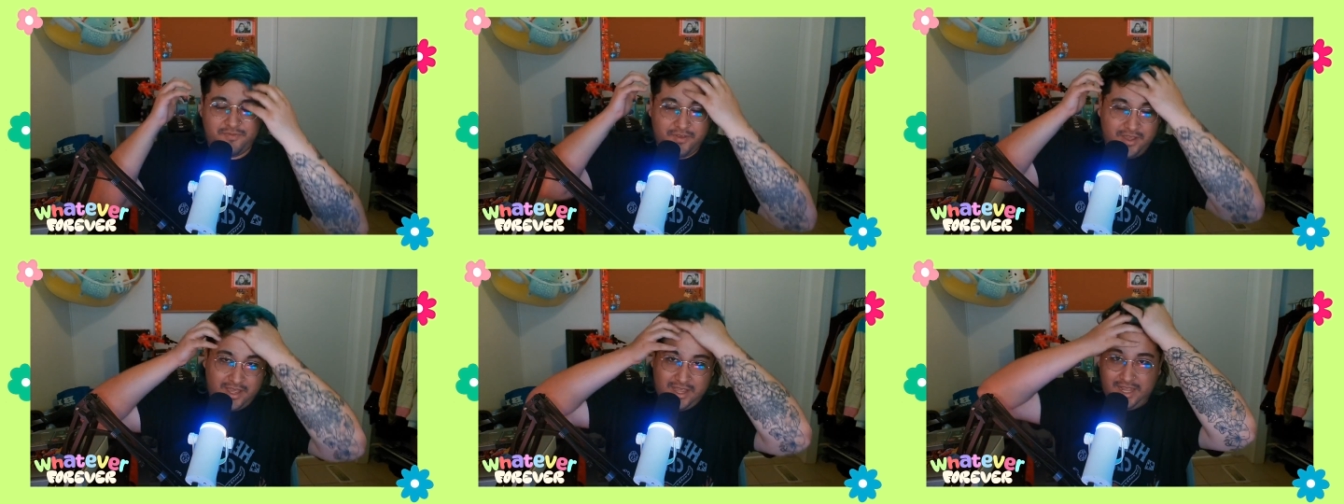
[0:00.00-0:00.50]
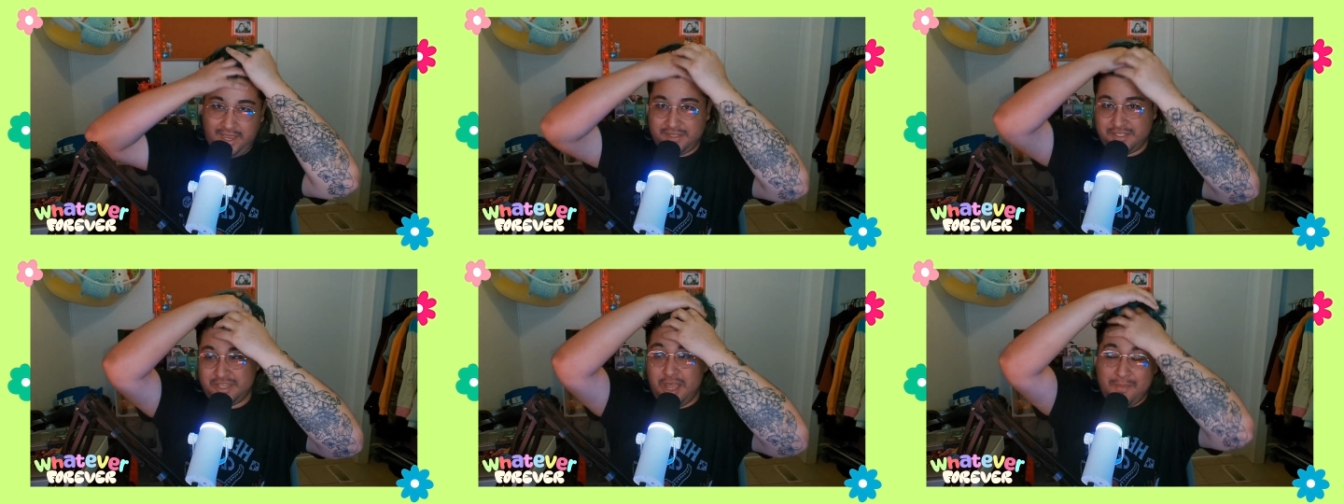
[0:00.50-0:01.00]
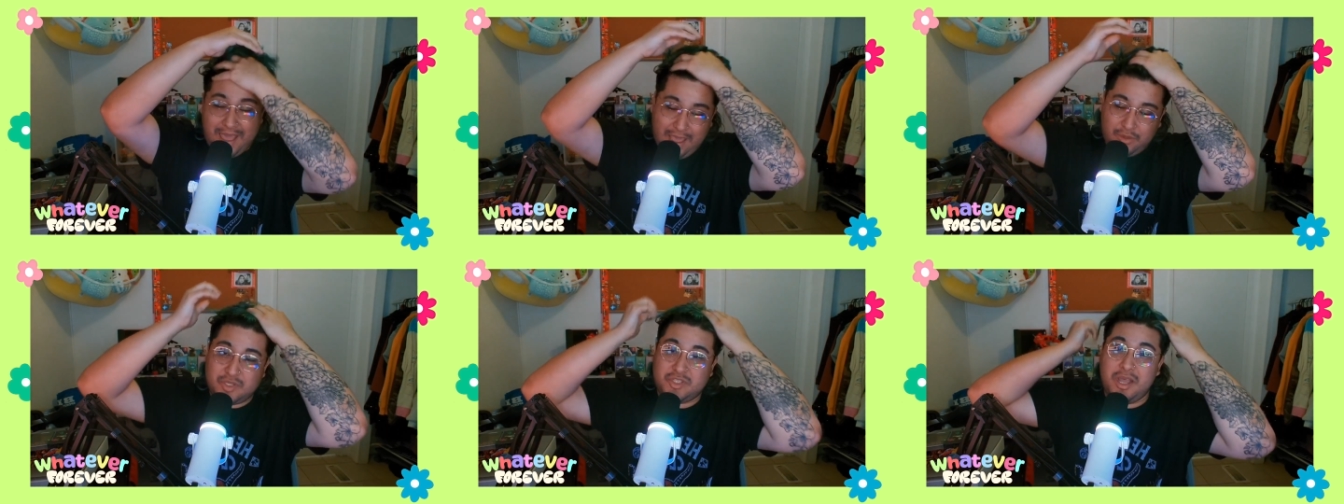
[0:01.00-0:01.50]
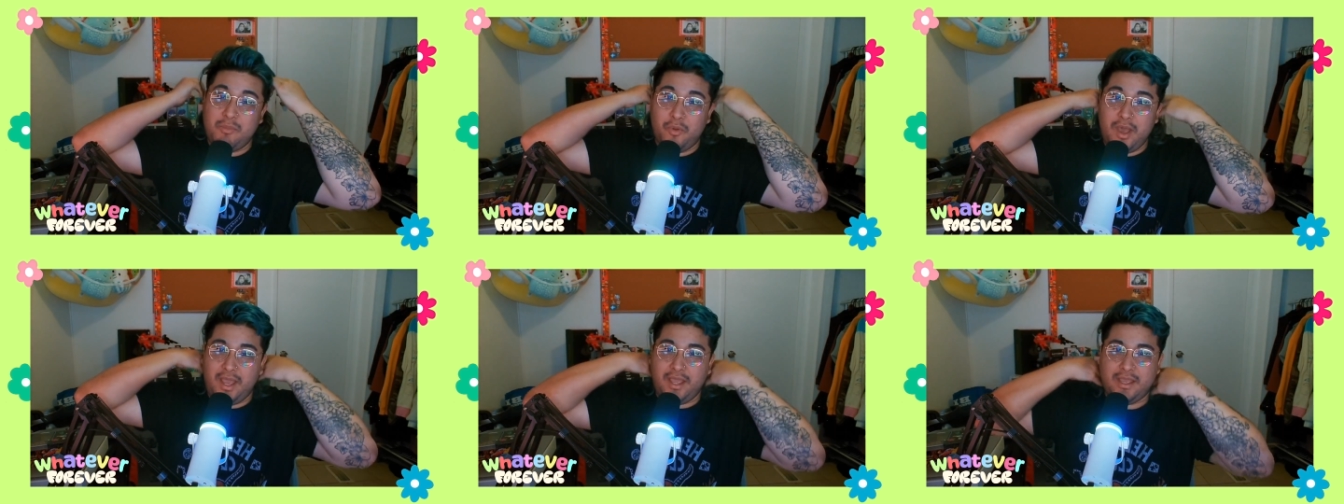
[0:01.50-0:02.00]
uh, like somehow some
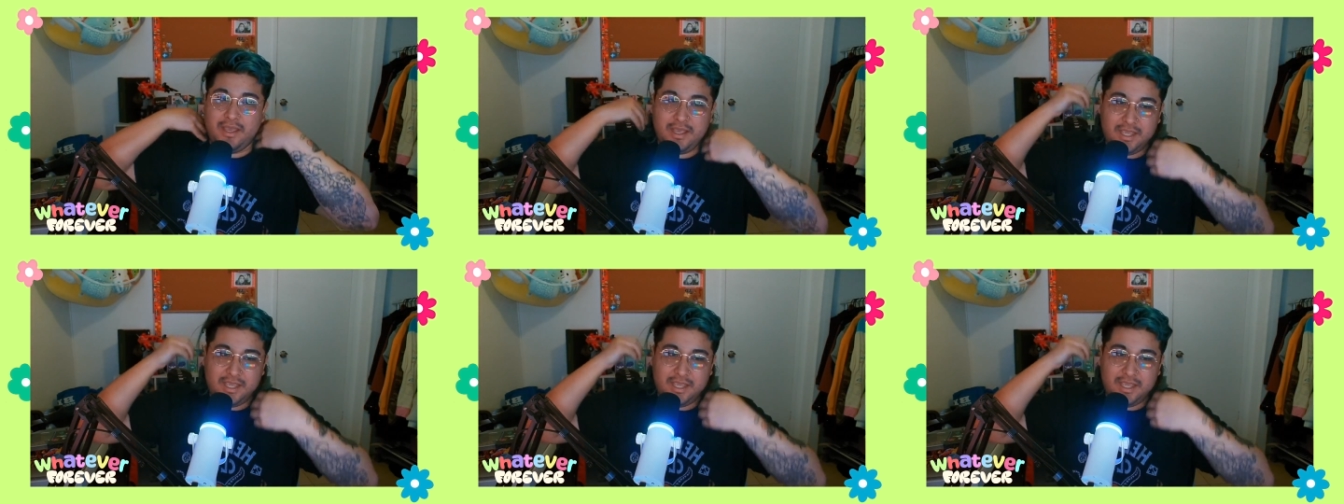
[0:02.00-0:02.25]
way